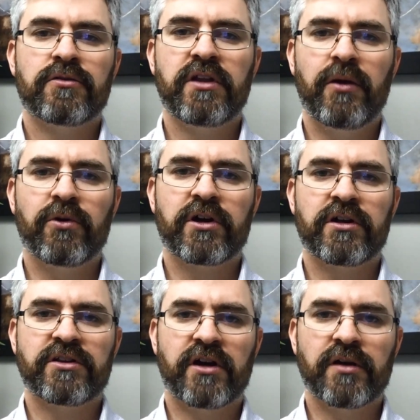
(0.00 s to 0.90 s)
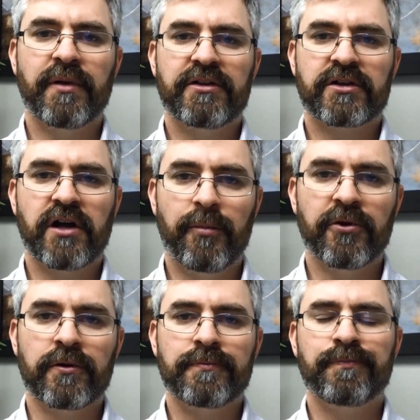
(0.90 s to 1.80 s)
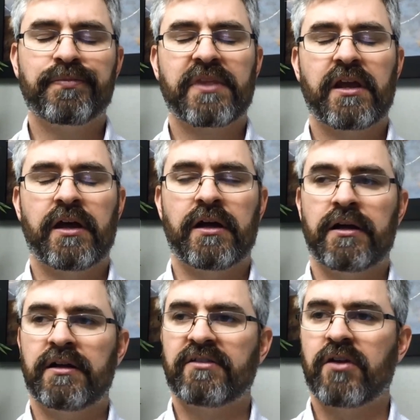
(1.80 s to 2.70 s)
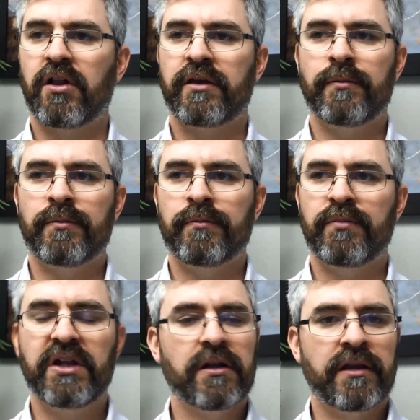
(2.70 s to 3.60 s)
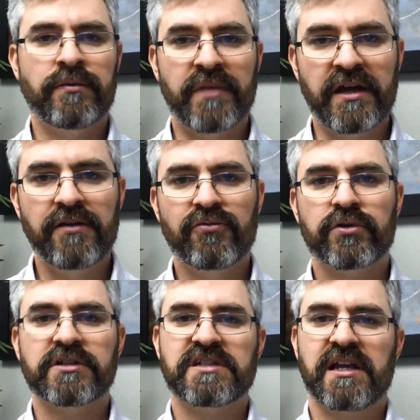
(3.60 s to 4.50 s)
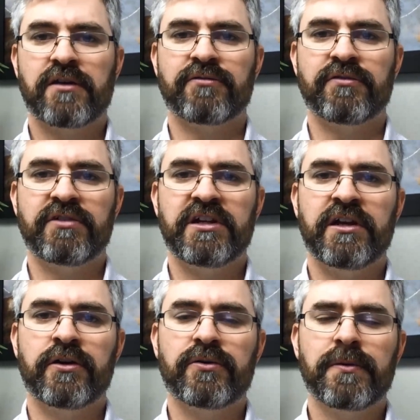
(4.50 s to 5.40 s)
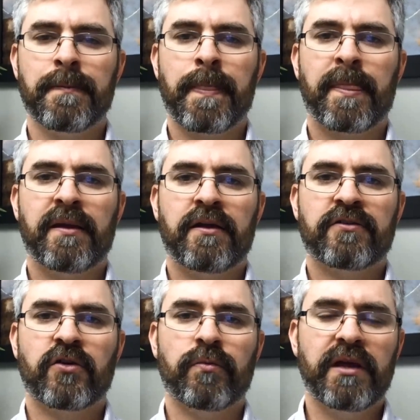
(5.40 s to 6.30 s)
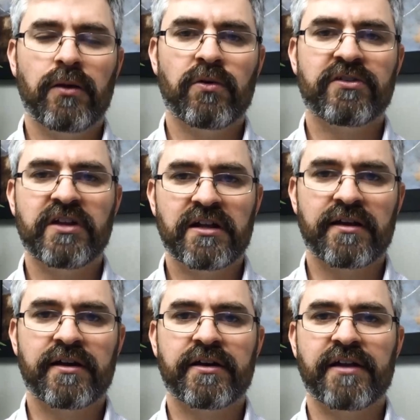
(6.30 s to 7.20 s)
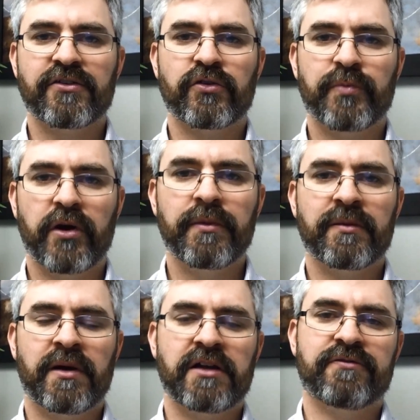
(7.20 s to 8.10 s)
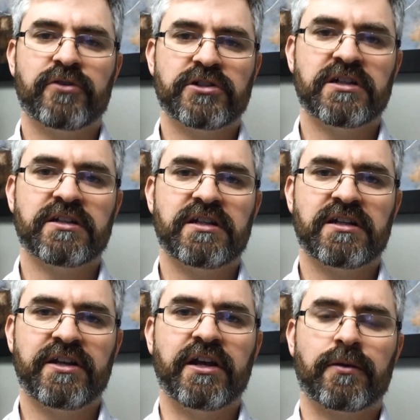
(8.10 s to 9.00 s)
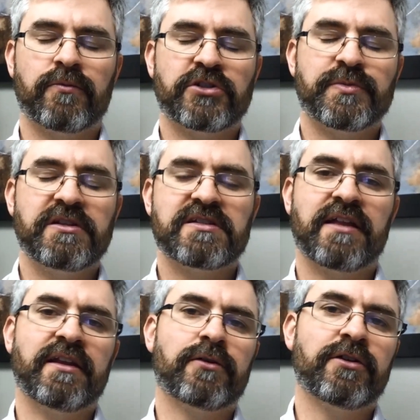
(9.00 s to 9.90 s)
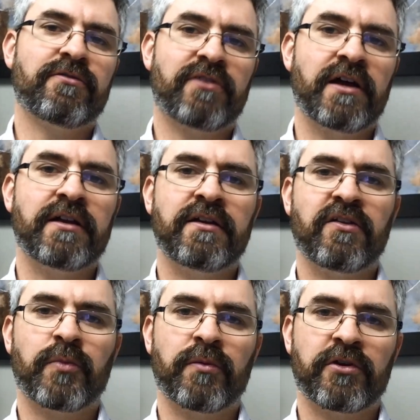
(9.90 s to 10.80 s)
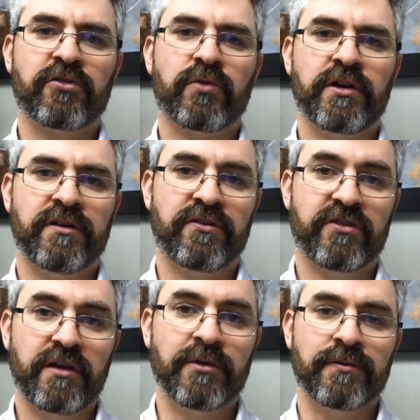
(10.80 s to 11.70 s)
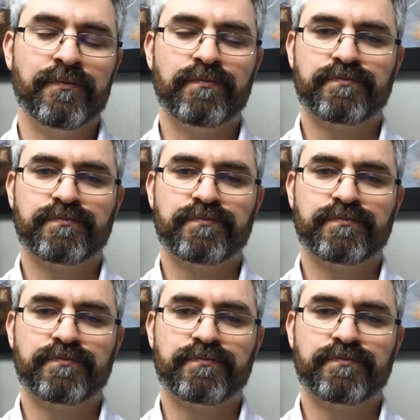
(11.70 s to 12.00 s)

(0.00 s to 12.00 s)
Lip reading: Today we're going to talk about a couple, let's call them Bill and May for the sake of the video. So Bill was declared azoospermic by the fertility clinic, which means that they couldn't find any spermatozoa in his semen.